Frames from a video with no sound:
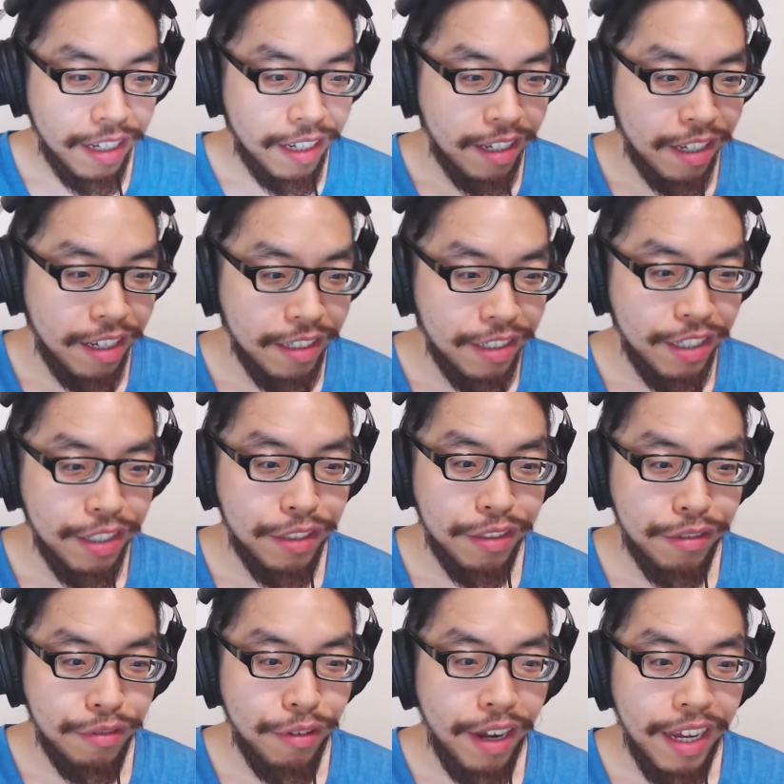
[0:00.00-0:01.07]
And she's
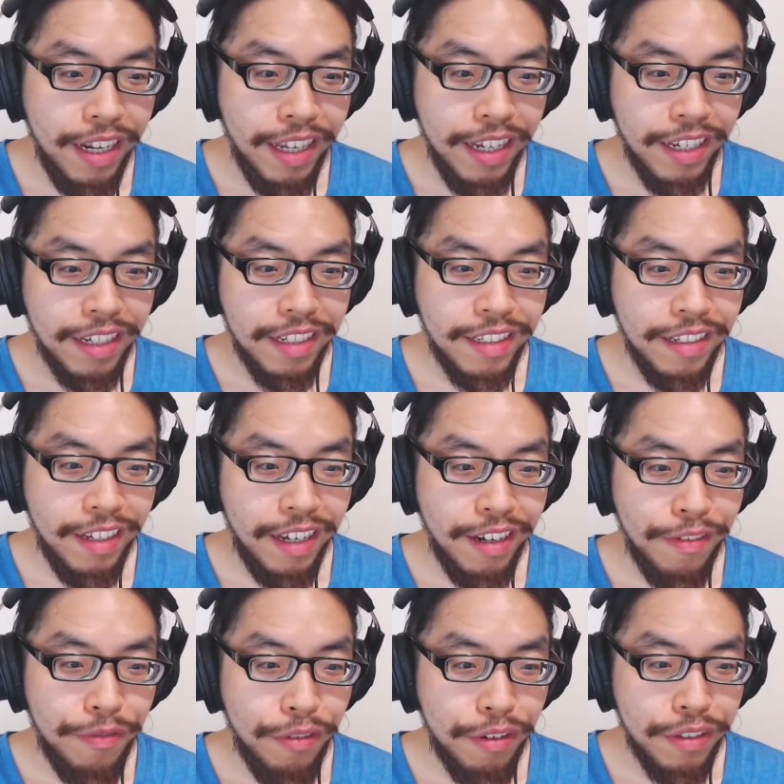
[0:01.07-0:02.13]
training in the Air
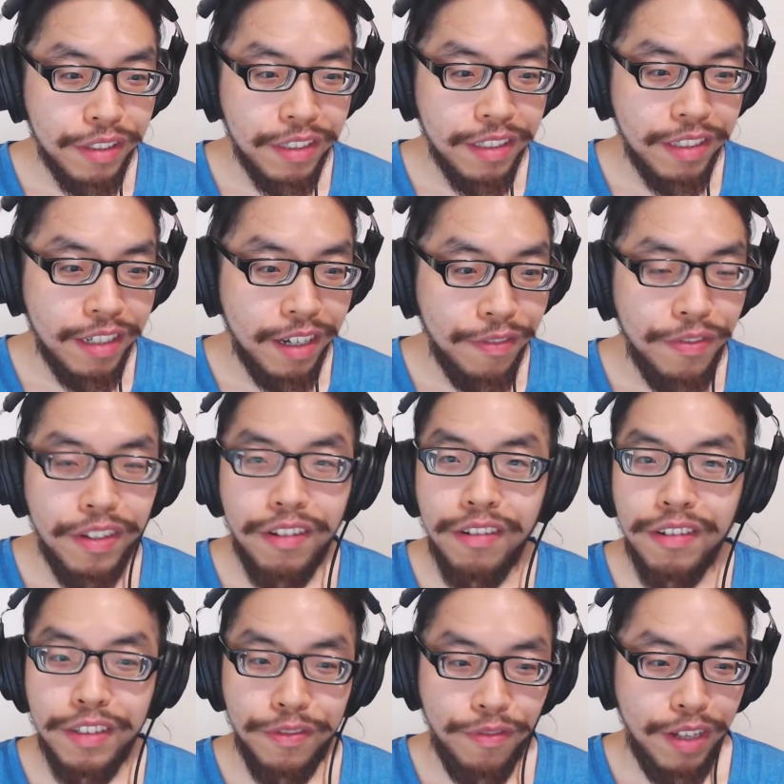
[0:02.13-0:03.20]
Force and stuff, and all
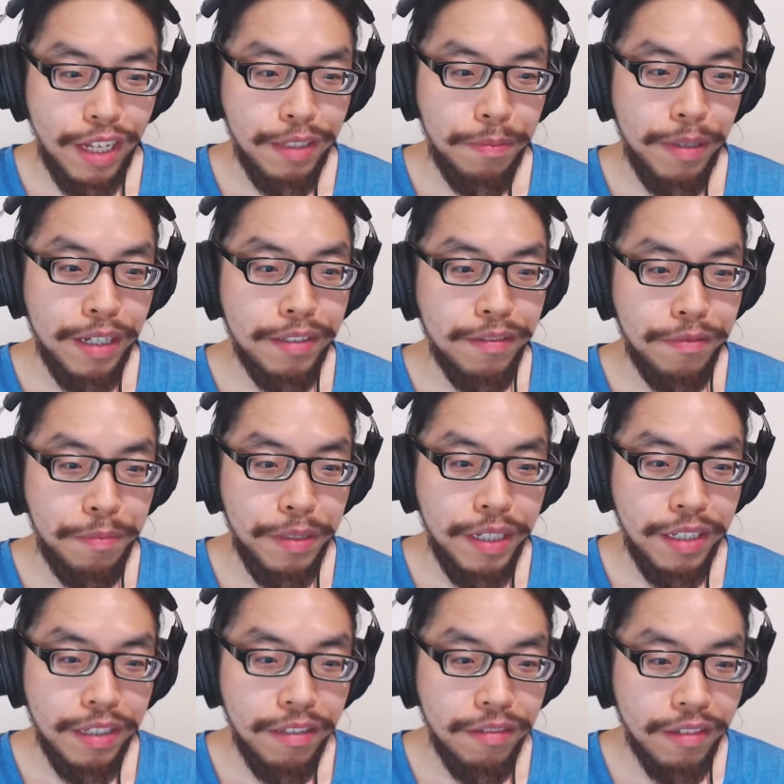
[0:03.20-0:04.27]
these flashbacks of
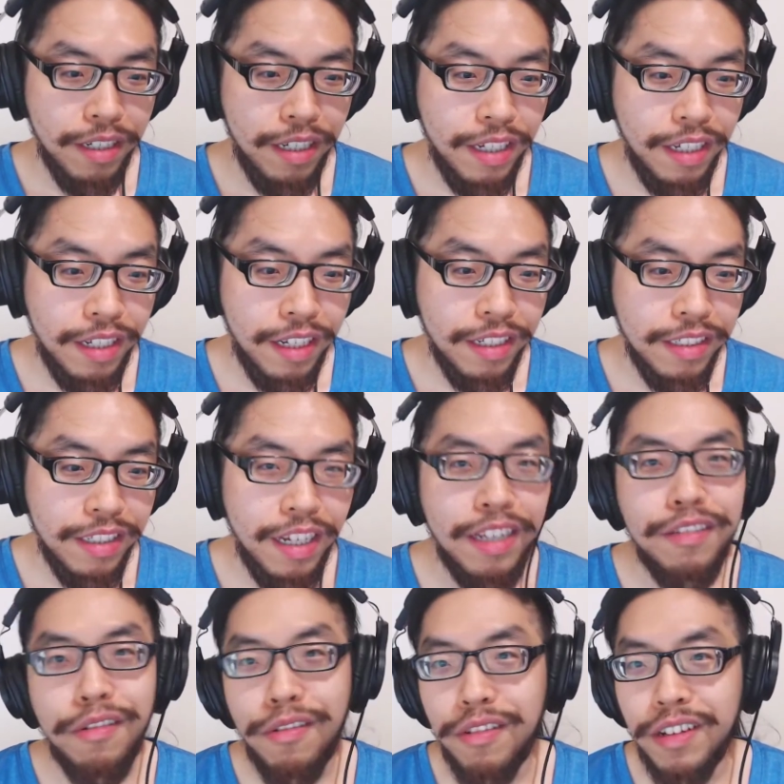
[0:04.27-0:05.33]
being a little kid, and she
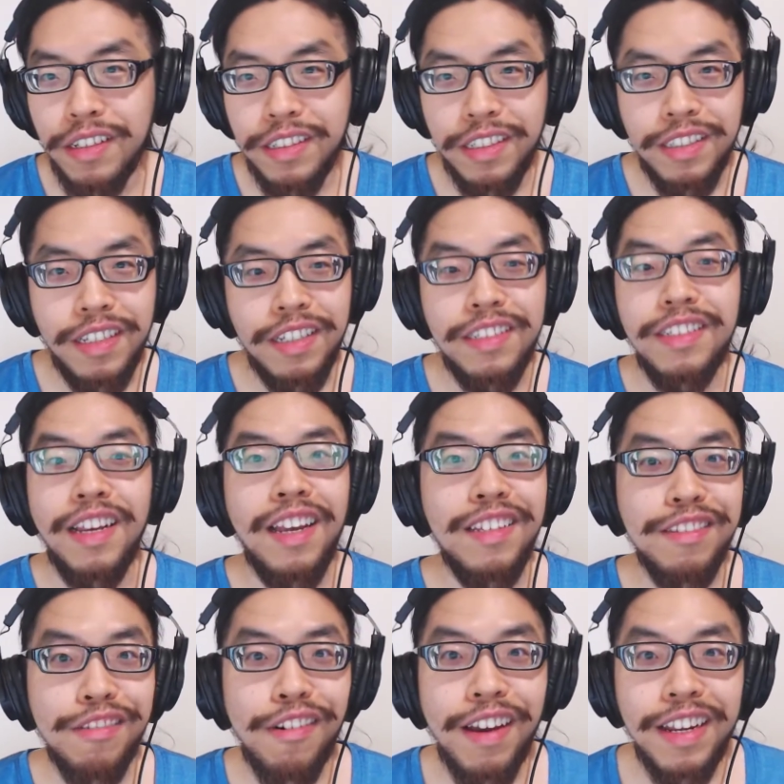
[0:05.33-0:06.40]
says she has
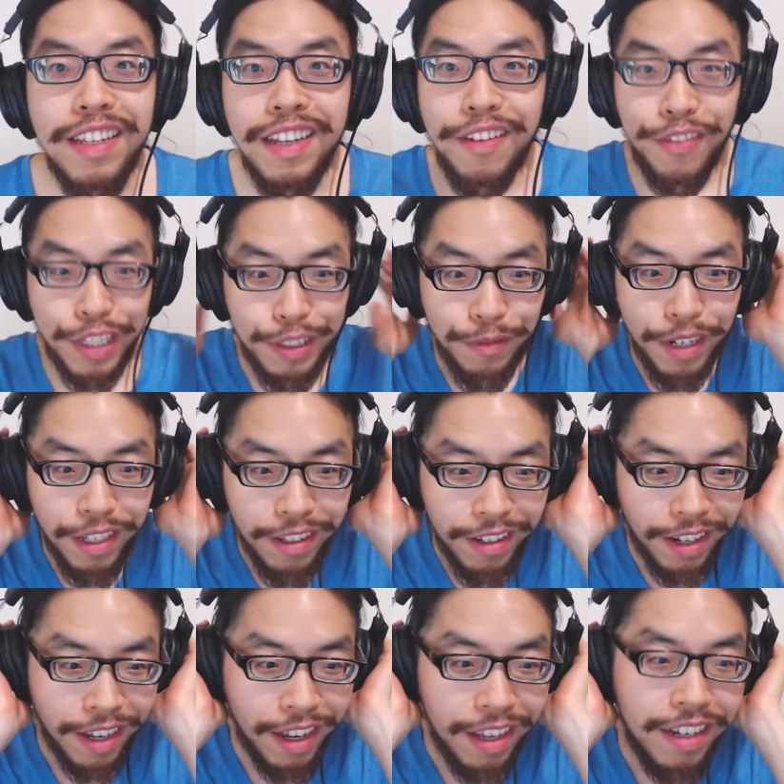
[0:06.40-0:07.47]
no idea if it's real or
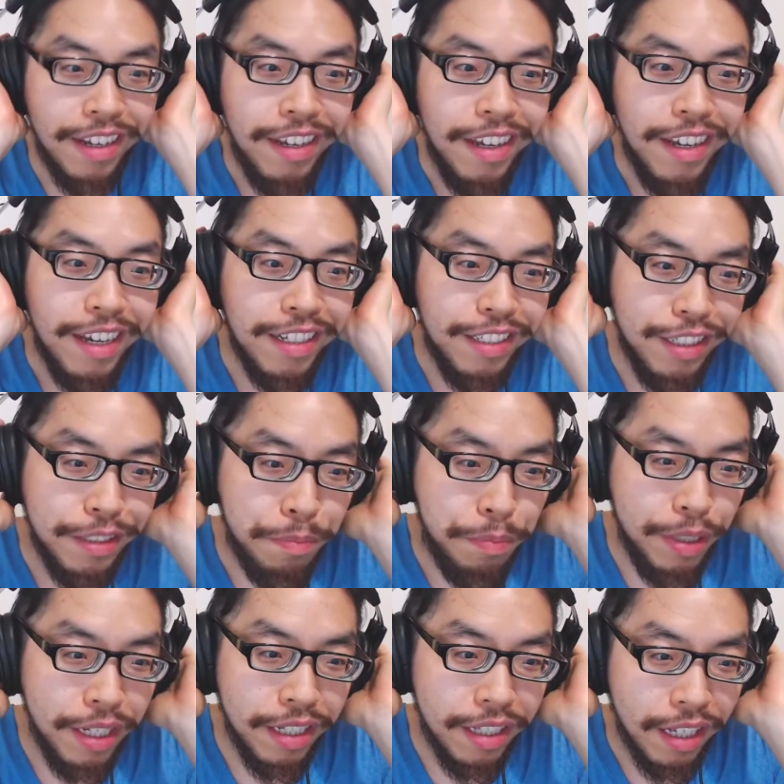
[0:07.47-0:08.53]
not, and she's
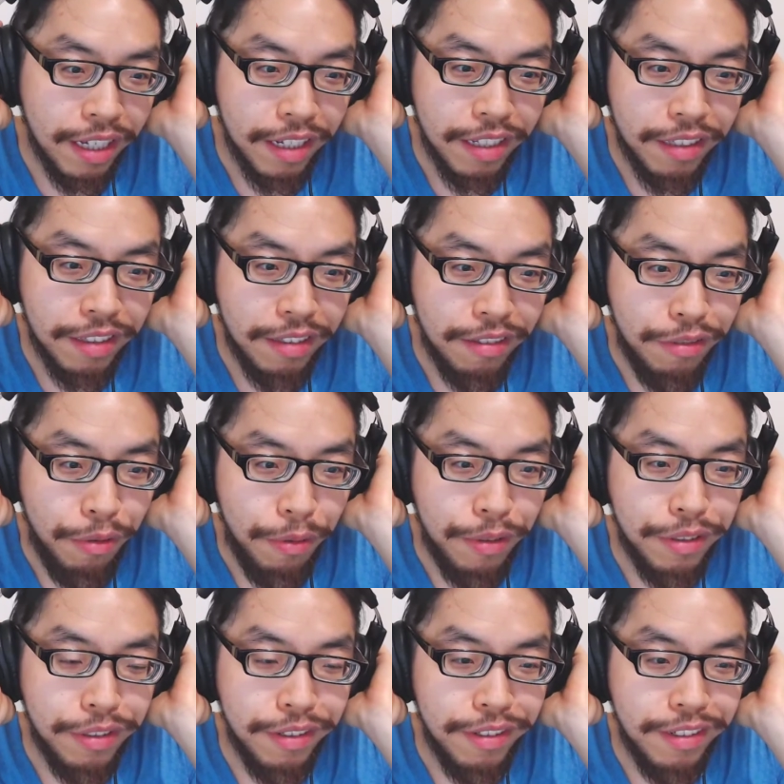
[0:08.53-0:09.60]
being like
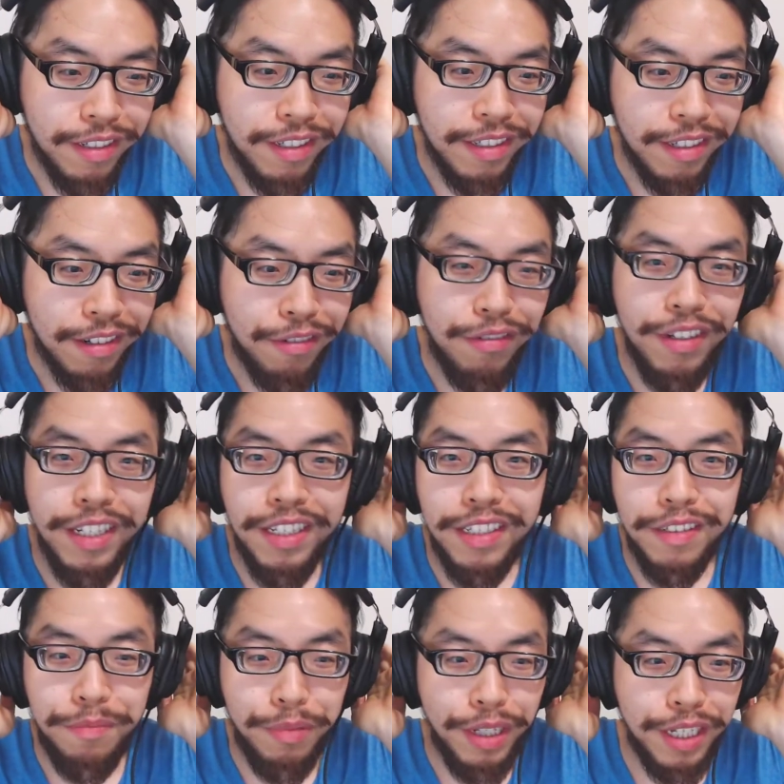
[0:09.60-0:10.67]
tortured in the
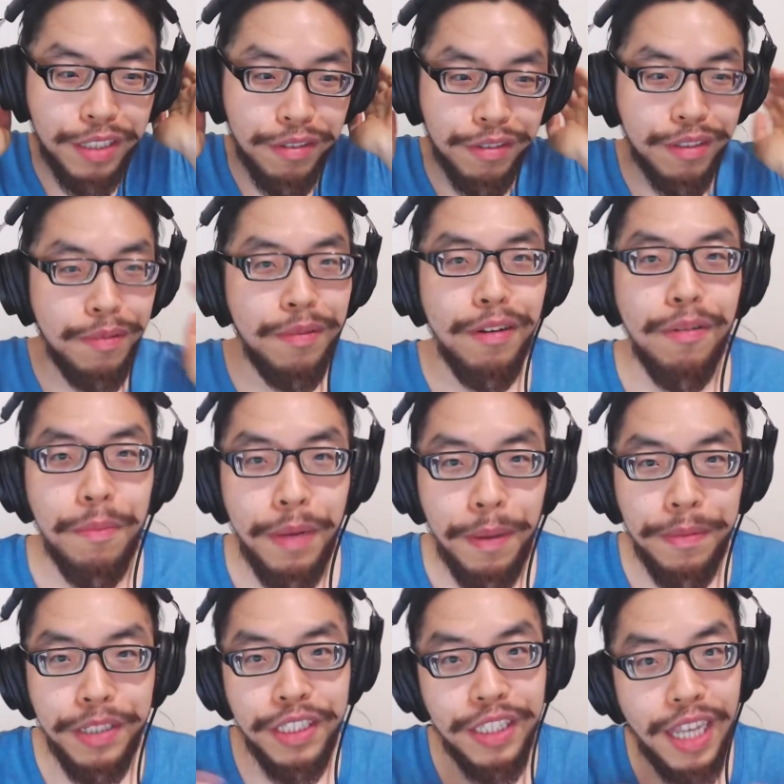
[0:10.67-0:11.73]
Kree place or something, or
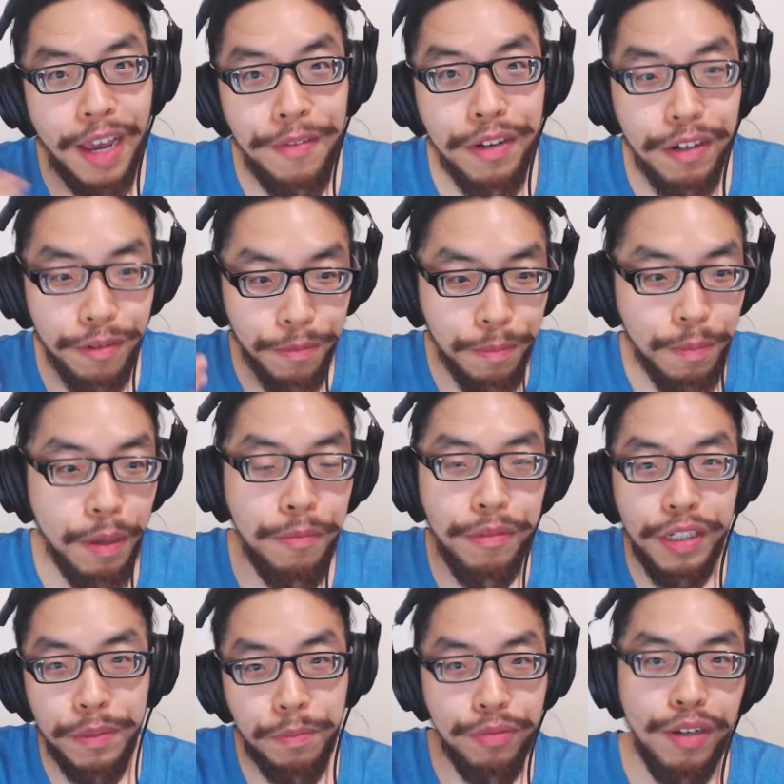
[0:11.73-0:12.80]
maybe she's having her
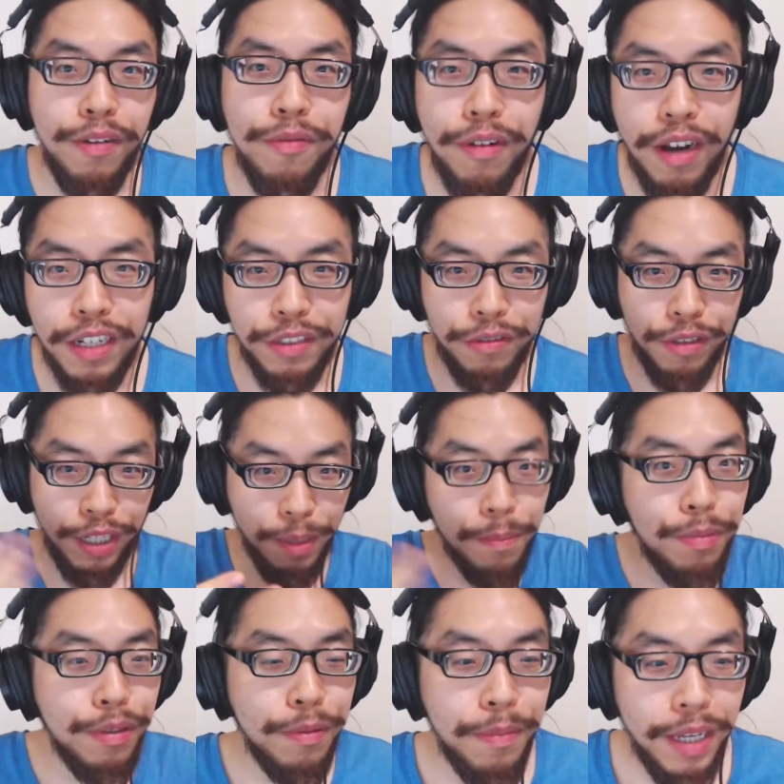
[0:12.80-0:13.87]
memories brainwashed or
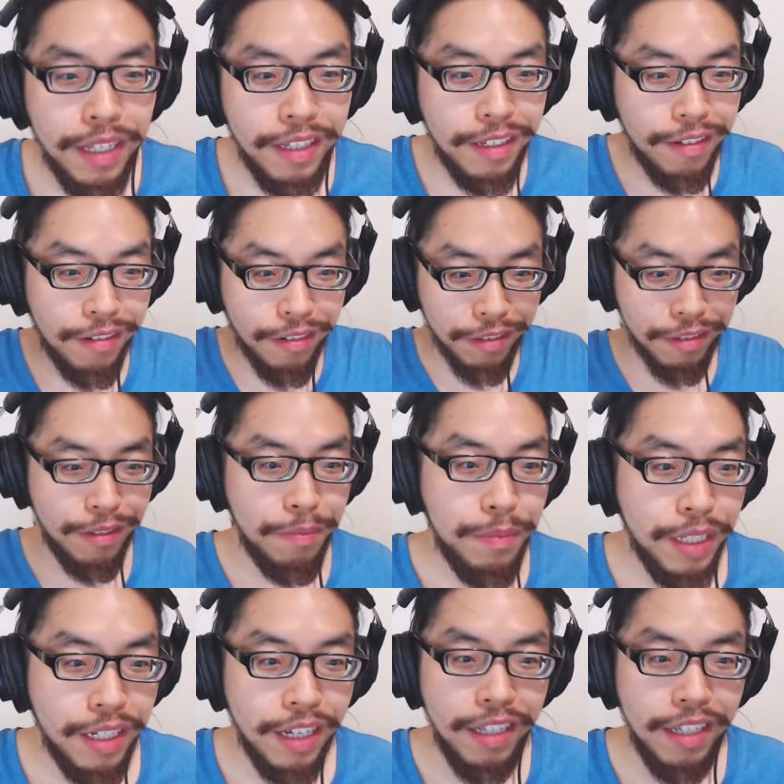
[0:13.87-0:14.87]
implemented or something.